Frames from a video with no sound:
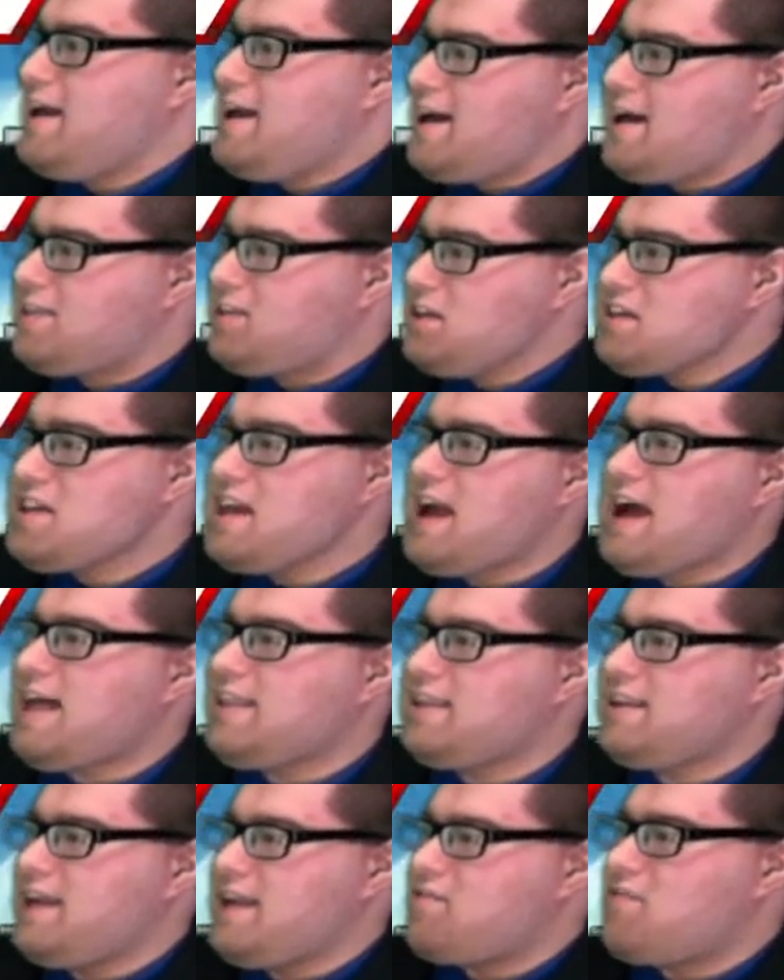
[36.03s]
look at
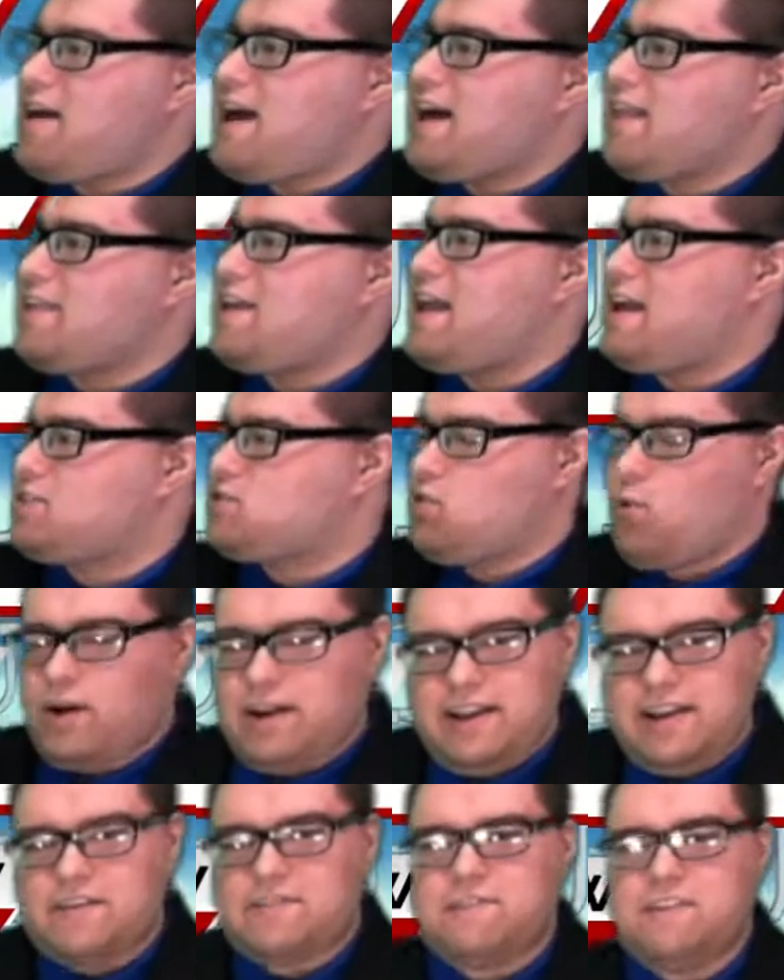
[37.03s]
Holiday Valley at
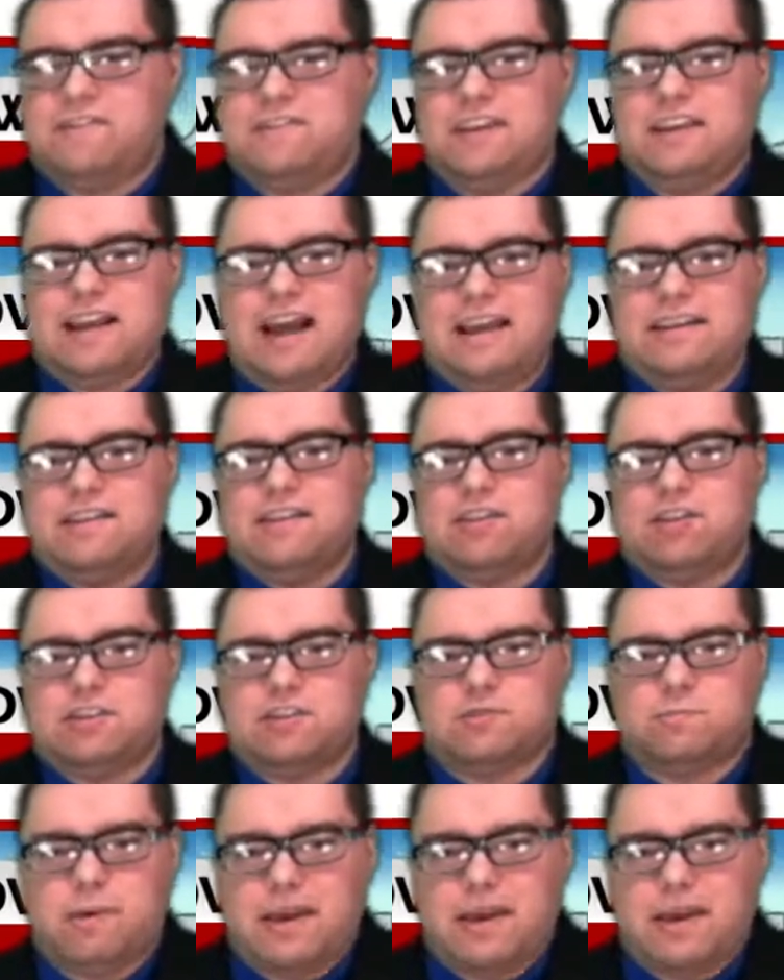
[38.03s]
20 to 59 inches,